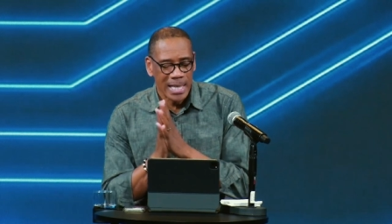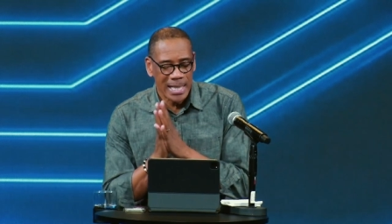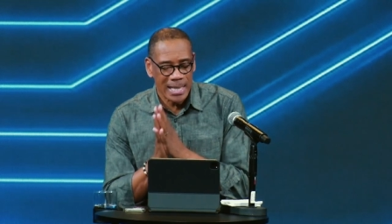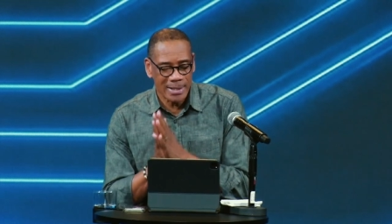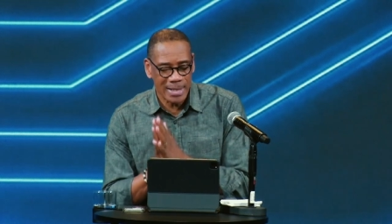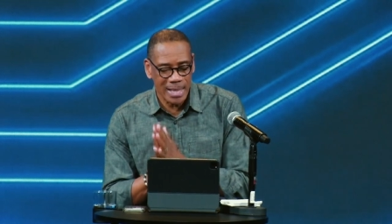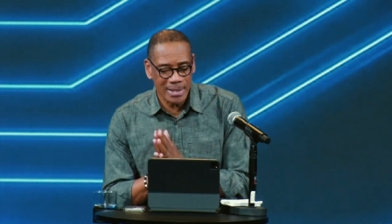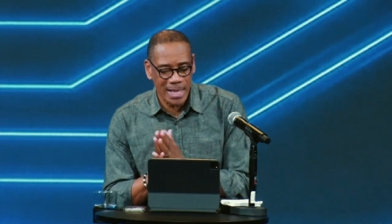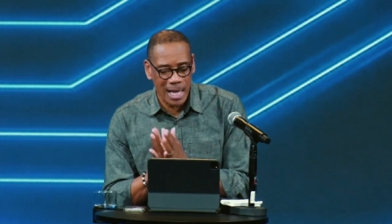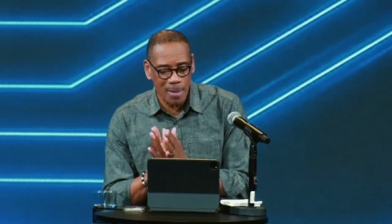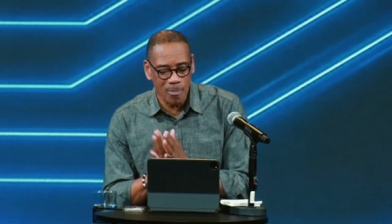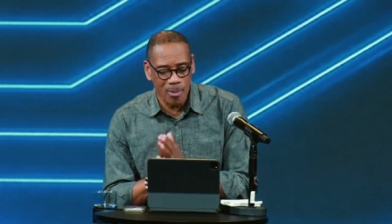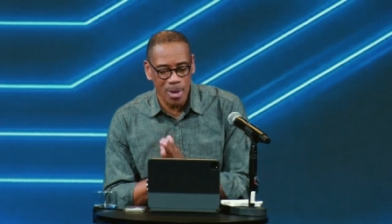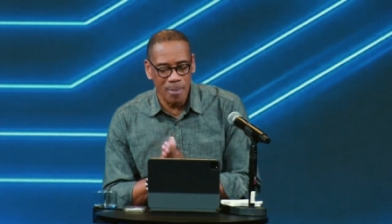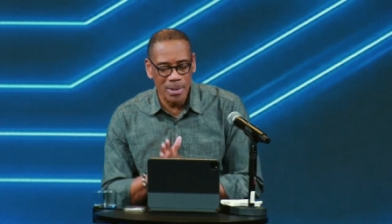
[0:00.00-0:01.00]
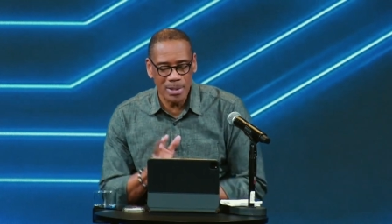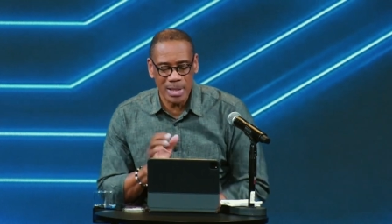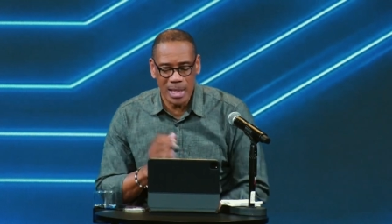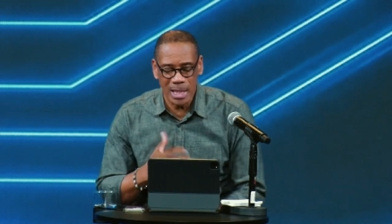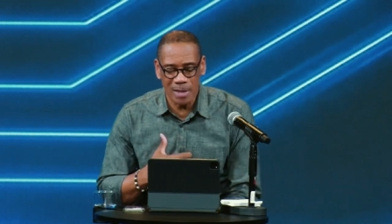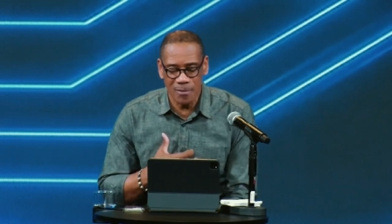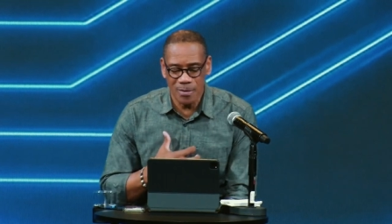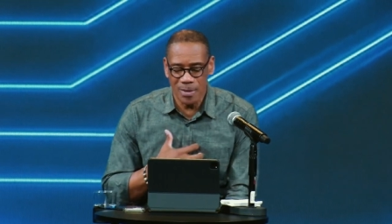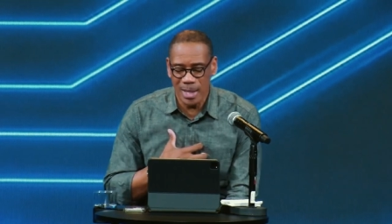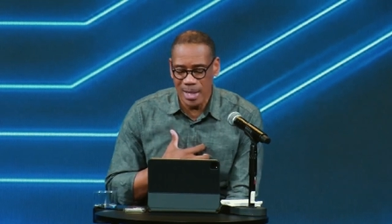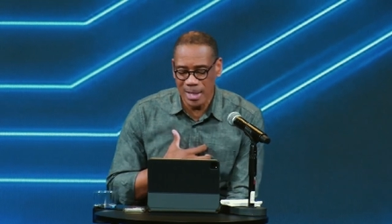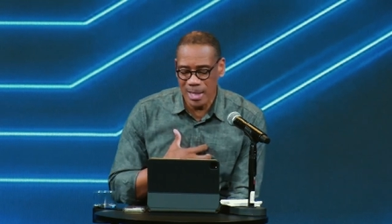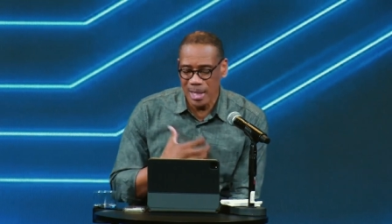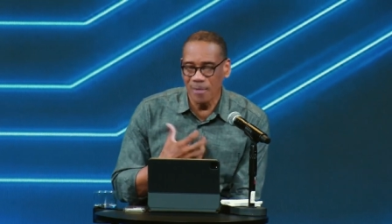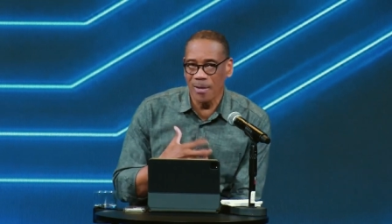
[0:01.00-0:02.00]
he says, I promise to give,
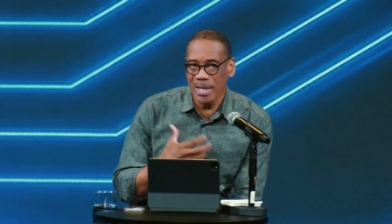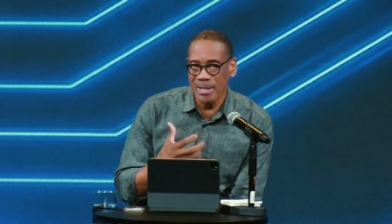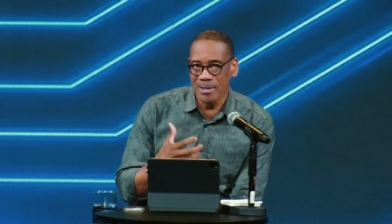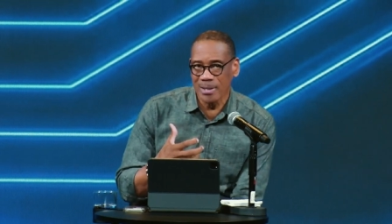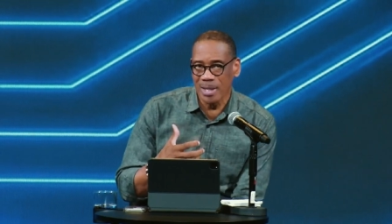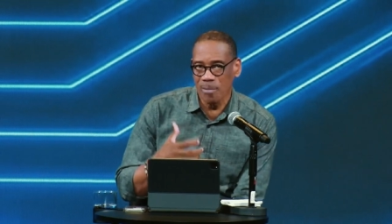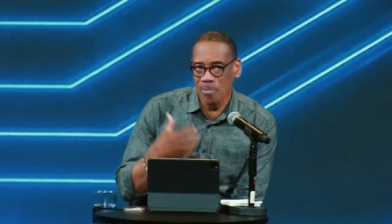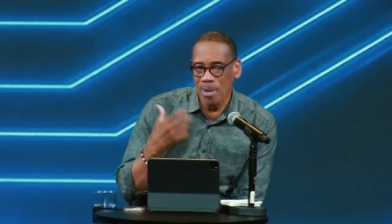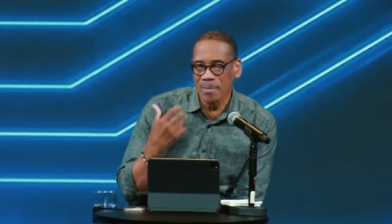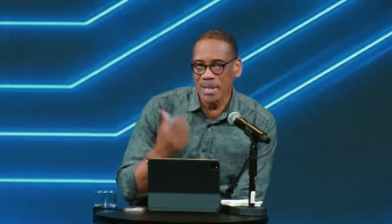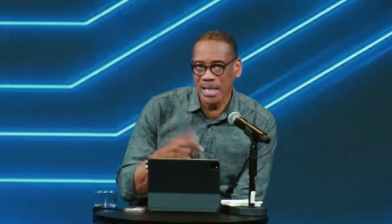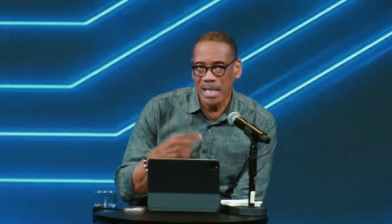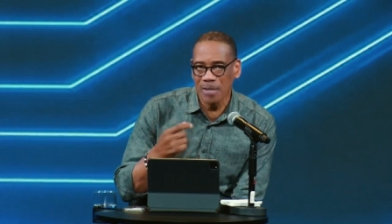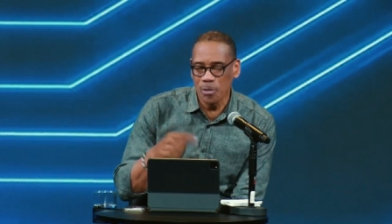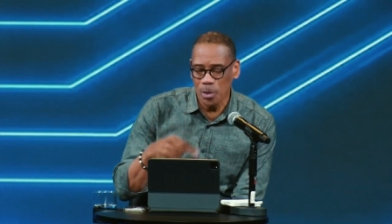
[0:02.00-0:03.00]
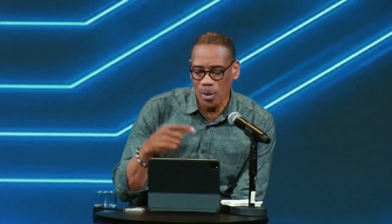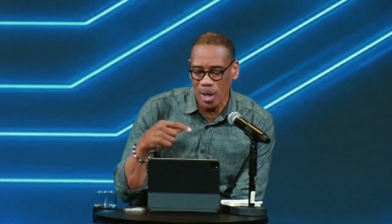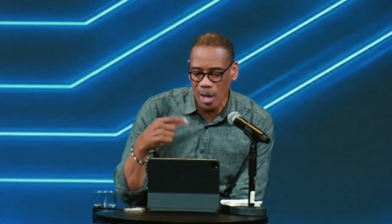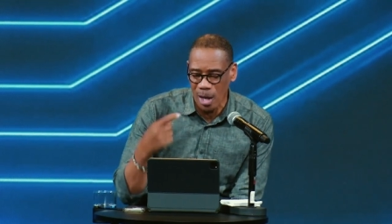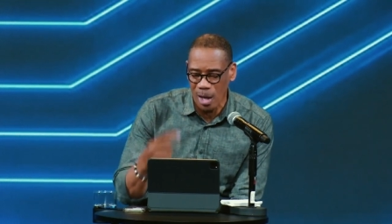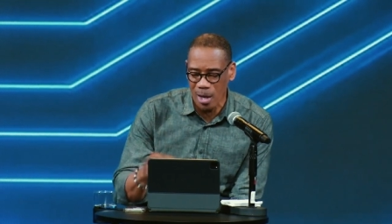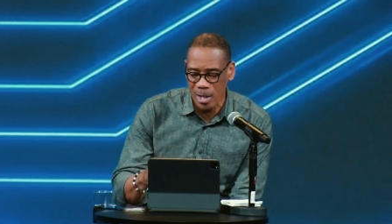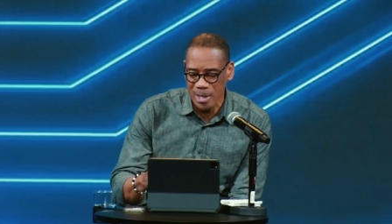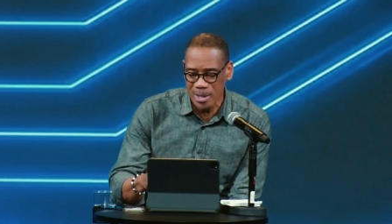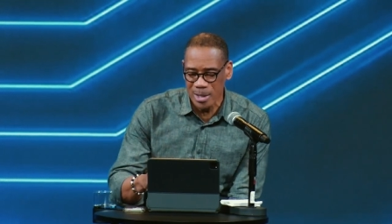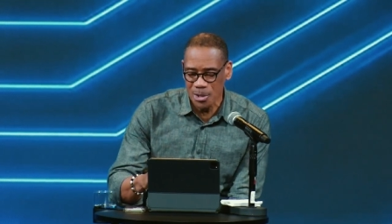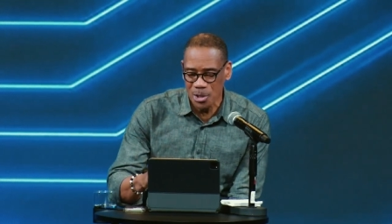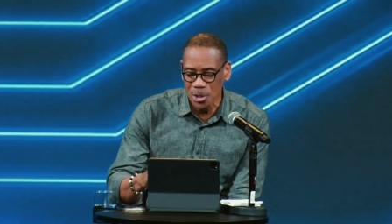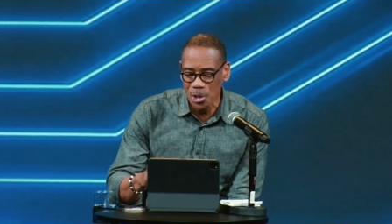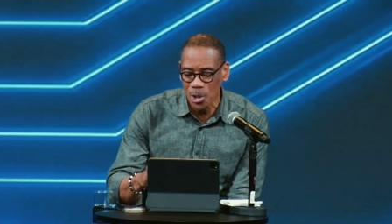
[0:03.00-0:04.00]
uh, give us, promise to give you a heart
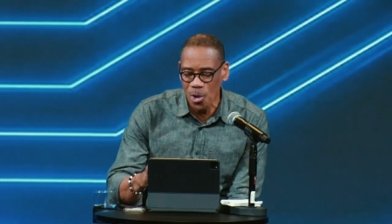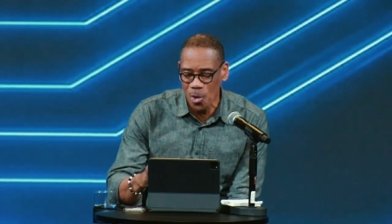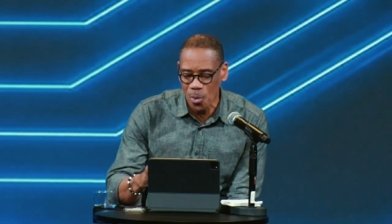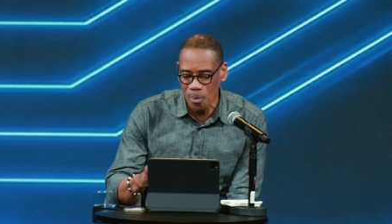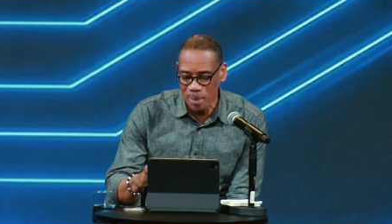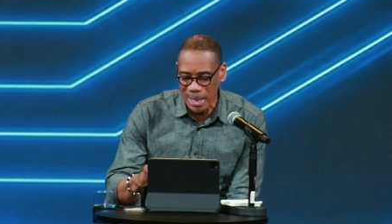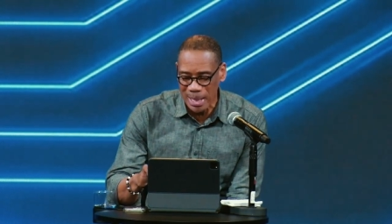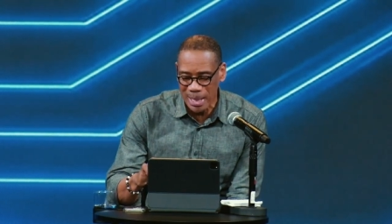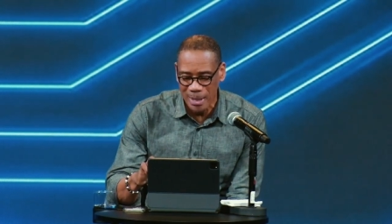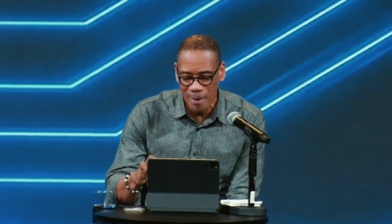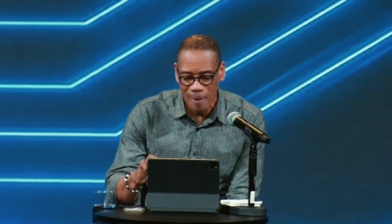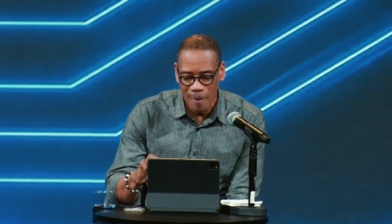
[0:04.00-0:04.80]
to know me.